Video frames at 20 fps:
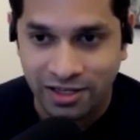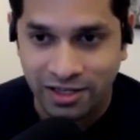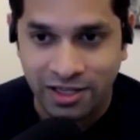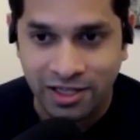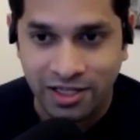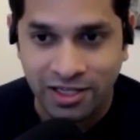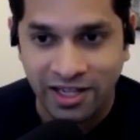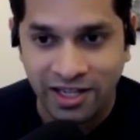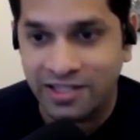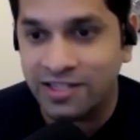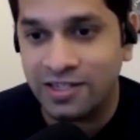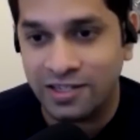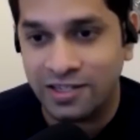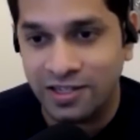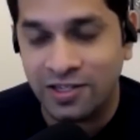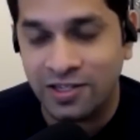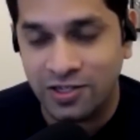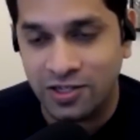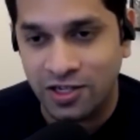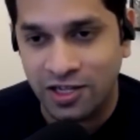This
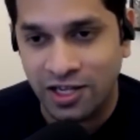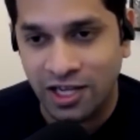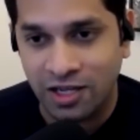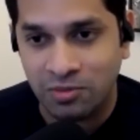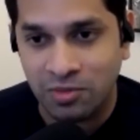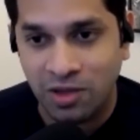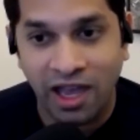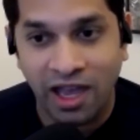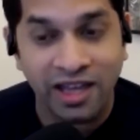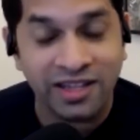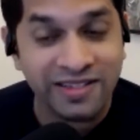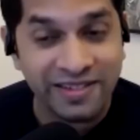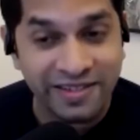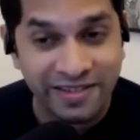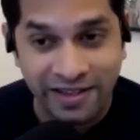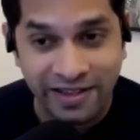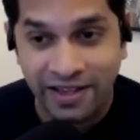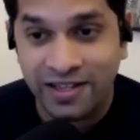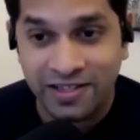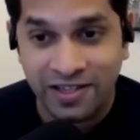is the time, and
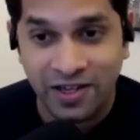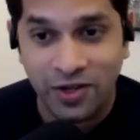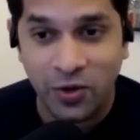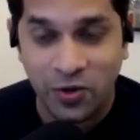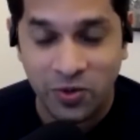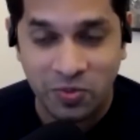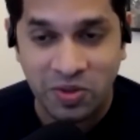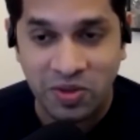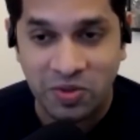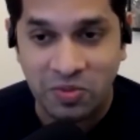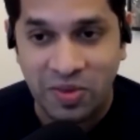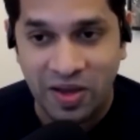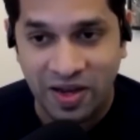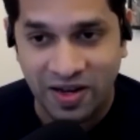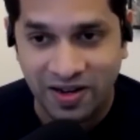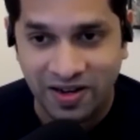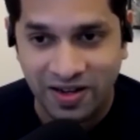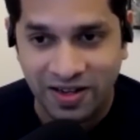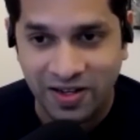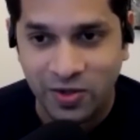things are going to be
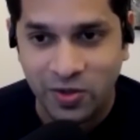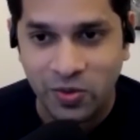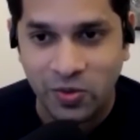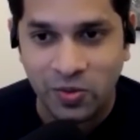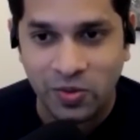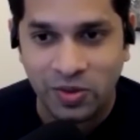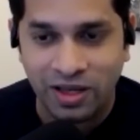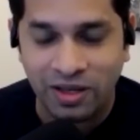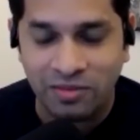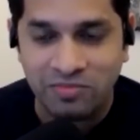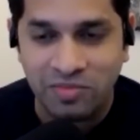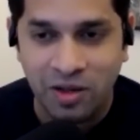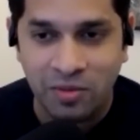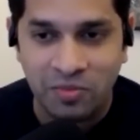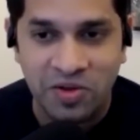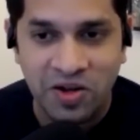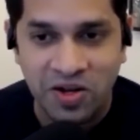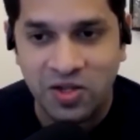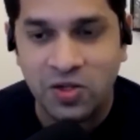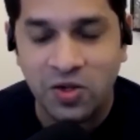better. I'm
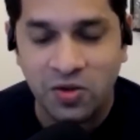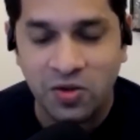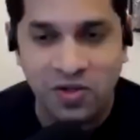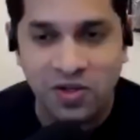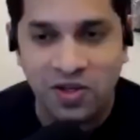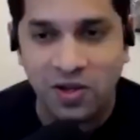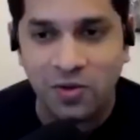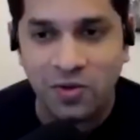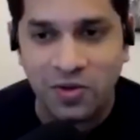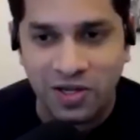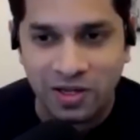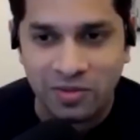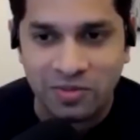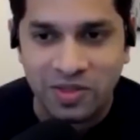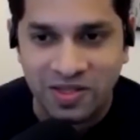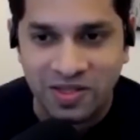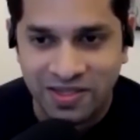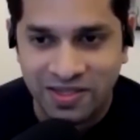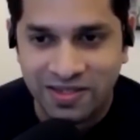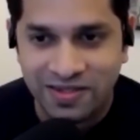pretty sure we shall overcome
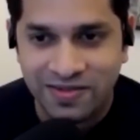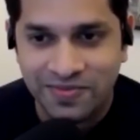this.